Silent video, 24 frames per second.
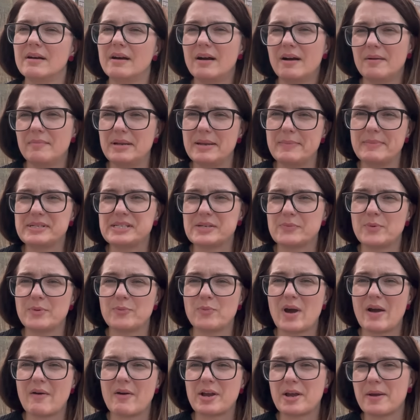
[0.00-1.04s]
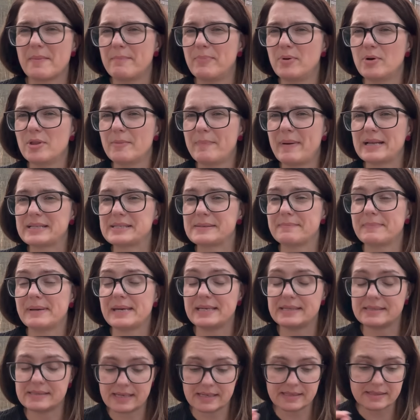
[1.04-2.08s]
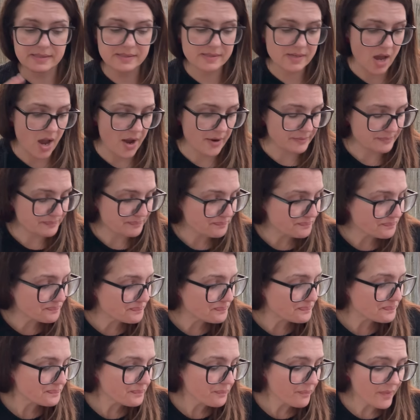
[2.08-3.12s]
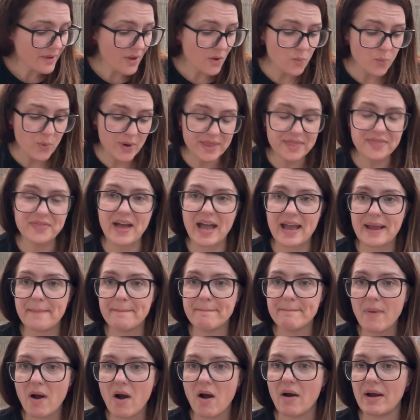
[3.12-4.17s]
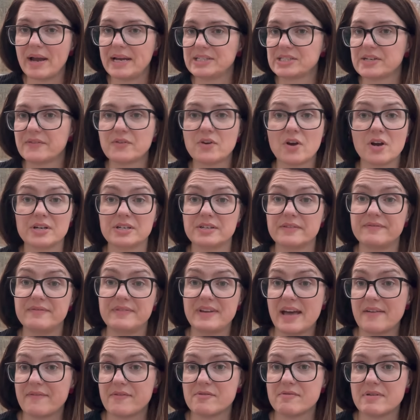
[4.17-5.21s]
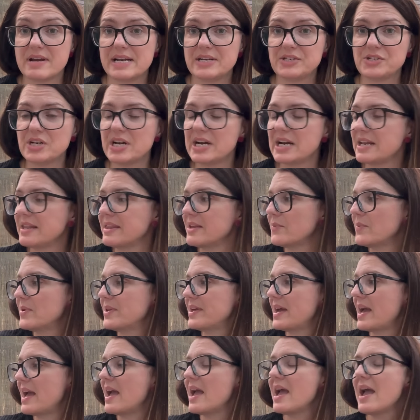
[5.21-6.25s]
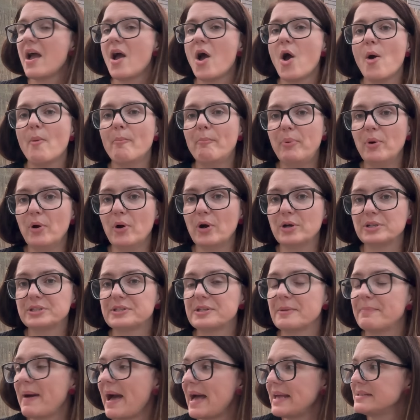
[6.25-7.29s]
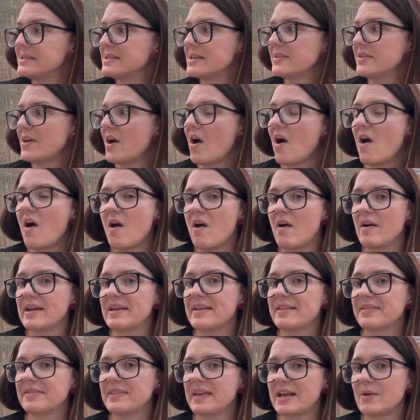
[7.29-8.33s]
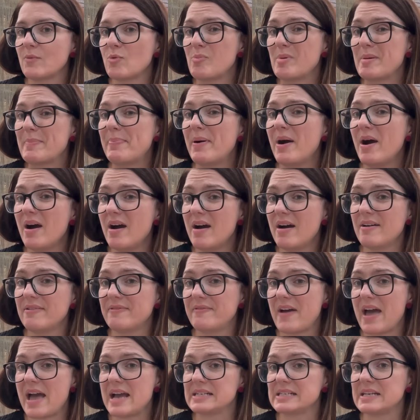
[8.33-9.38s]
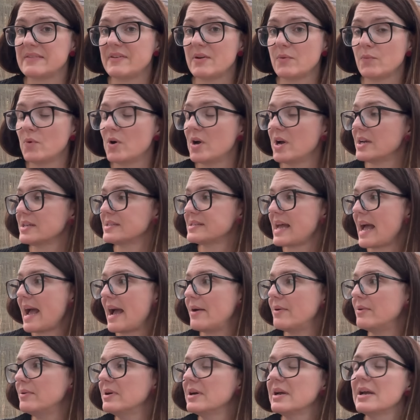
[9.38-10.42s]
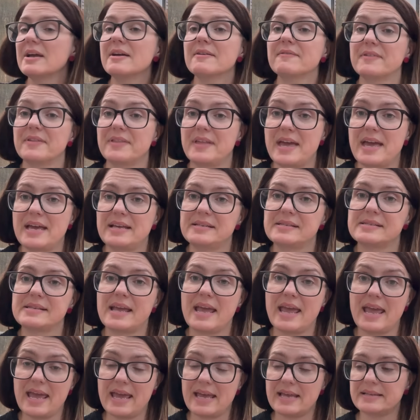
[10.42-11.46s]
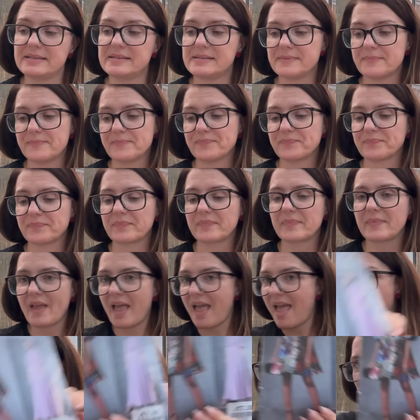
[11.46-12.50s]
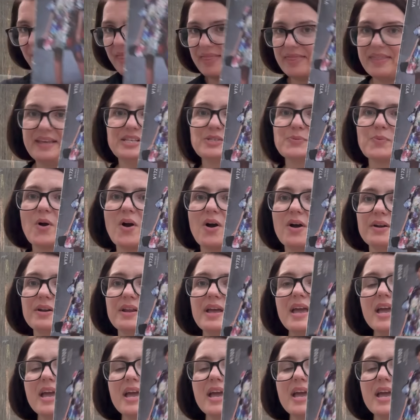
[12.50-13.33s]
I'm limited with where I can put the pattern pieces. So with that in mind, I've kind of never really done anything with it. But the pattern that I think will be perfect if it works out for this is this one,